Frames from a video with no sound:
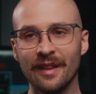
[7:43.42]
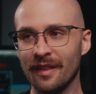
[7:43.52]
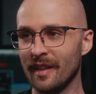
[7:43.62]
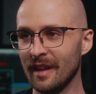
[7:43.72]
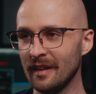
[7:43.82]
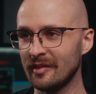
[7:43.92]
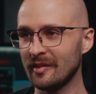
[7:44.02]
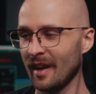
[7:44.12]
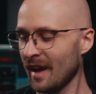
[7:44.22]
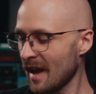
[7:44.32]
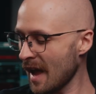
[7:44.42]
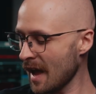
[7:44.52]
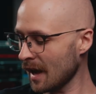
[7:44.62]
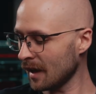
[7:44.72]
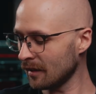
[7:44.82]
this
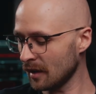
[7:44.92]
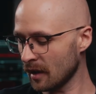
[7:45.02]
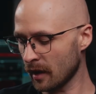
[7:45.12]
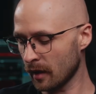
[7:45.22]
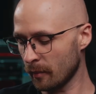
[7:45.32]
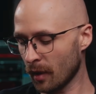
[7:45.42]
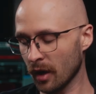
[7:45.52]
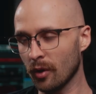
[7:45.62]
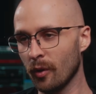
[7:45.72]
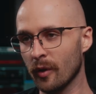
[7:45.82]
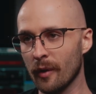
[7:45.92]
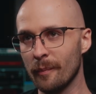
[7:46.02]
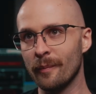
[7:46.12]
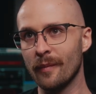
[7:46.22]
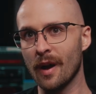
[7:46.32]
and the Mark
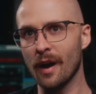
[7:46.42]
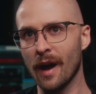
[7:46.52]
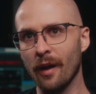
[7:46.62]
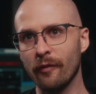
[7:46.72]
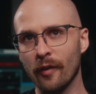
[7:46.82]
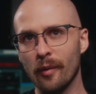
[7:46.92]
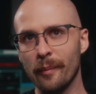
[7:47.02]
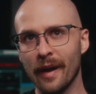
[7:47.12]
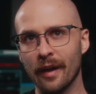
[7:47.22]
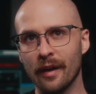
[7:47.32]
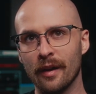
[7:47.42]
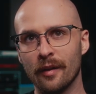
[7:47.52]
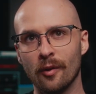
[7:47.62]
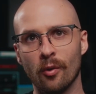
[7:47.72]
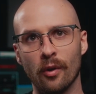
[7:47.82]
Holcomb Alpha
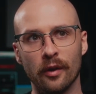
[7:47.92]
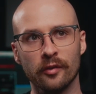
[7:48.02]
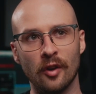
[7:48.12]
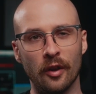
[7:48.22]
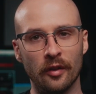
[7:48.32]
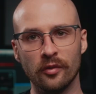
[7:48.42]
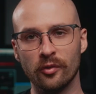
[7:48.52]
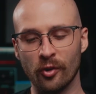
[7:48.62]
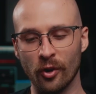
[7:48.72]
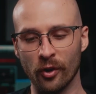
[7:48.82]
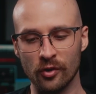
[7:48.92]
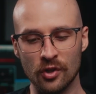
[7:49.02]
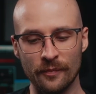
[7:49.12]
Omega or Scarlet and Scourge.